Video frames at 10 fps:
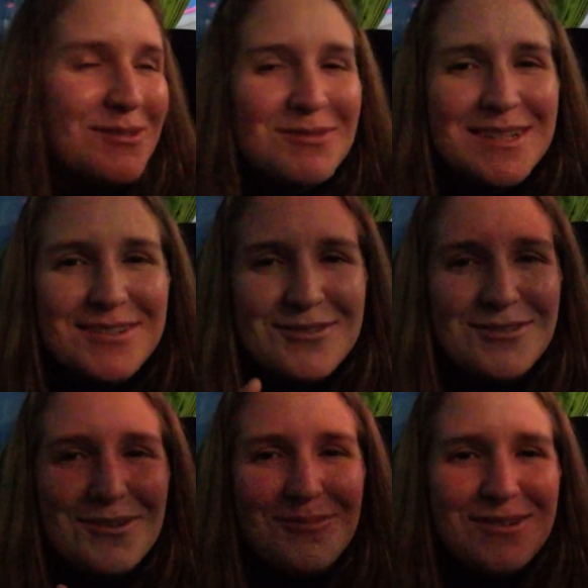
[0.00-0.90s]
we really do
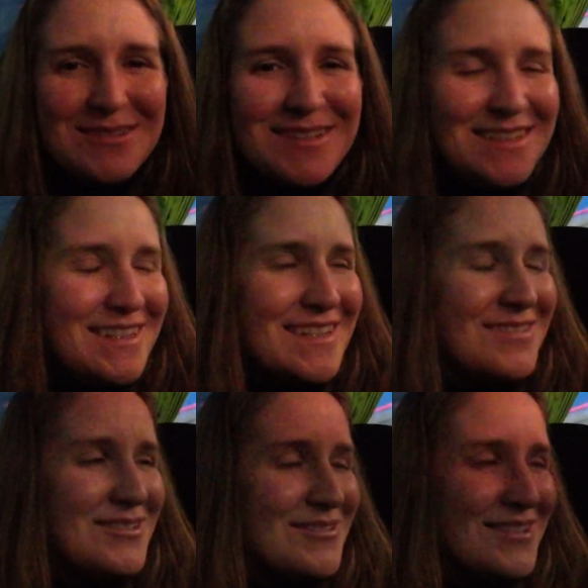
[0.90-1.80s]
not want to take,
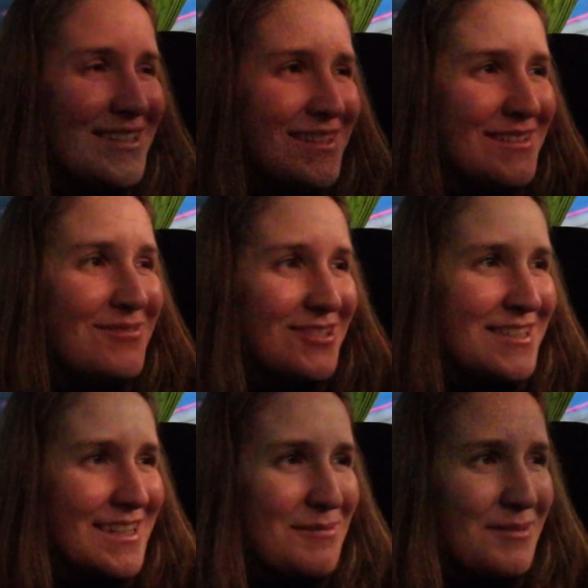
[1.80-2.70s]
we really want
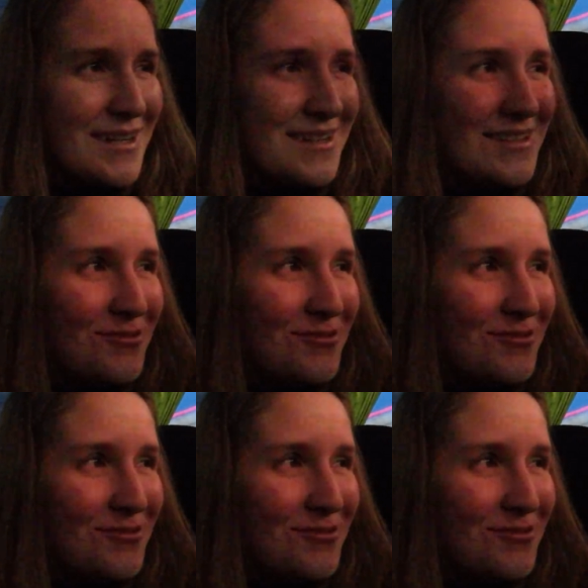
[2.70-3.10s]
to get back